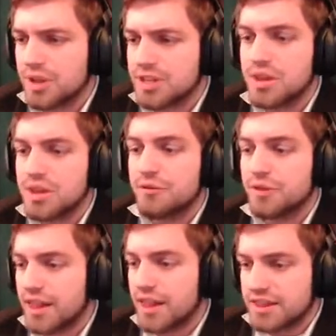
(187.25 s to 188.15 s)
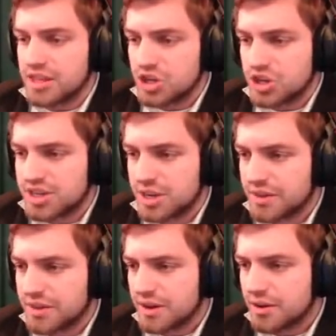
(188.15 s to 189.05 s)
so when they fly like they just did
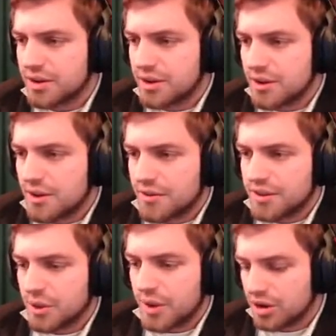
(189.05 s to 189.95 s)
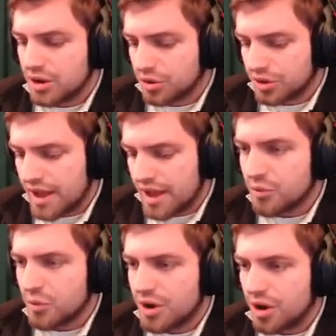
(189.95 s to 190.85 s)
right there, they go ahead and alert
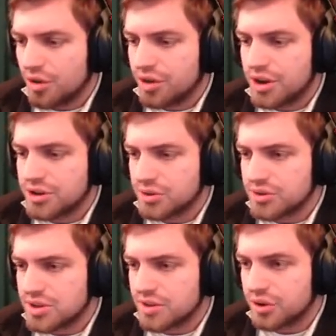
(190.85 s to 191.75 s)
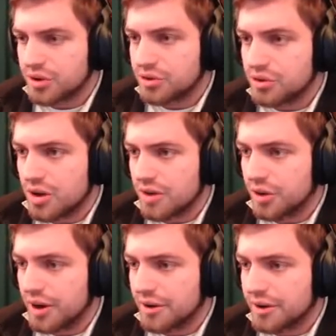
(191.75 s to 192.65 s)
everyone, all the hunters of your of
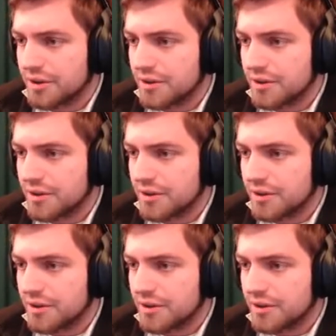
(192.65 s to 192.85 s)
your area.